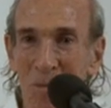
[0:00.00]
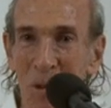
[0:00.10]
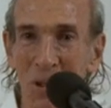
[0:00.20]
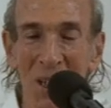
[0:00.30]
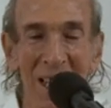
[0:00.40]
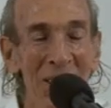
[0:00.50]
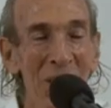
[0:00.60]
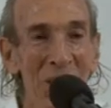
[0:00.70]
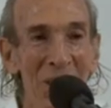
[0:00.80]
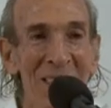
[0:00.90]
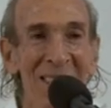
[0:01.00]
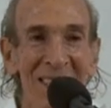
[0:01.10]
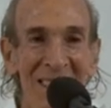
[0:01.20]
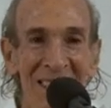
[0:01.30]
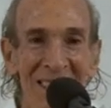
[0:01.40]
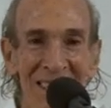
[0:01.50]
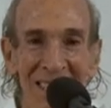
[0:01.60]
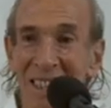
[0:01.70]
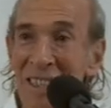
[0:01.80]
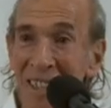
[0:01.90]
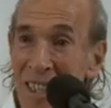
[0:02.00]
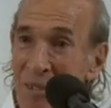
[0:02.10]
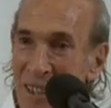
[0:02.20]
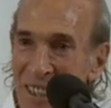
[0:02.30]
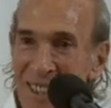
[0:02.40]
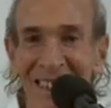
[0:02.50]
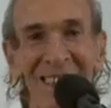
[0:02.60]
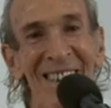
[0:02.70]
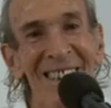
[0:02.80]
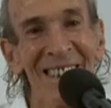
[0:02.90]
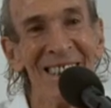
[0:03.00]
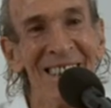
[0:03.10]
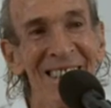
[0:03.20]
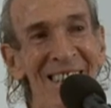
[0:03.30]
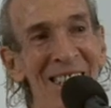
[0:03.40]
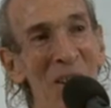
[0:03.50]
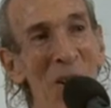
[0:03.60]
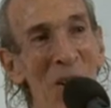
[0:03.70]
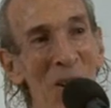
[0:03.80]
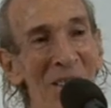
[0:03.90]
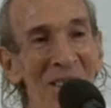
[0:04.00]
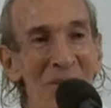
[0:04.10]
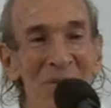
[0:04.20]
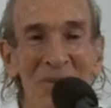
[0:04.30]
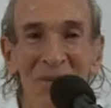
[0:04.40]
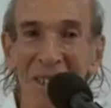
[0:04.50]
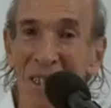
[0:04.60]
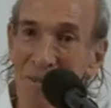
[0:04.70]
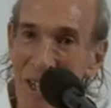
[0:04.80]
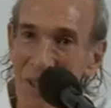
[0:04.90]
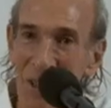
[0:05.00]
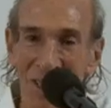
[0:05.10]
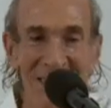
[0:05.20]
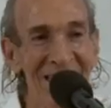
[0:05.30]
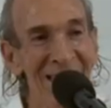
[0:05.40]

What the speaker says: what shall I call, discovery or adventure.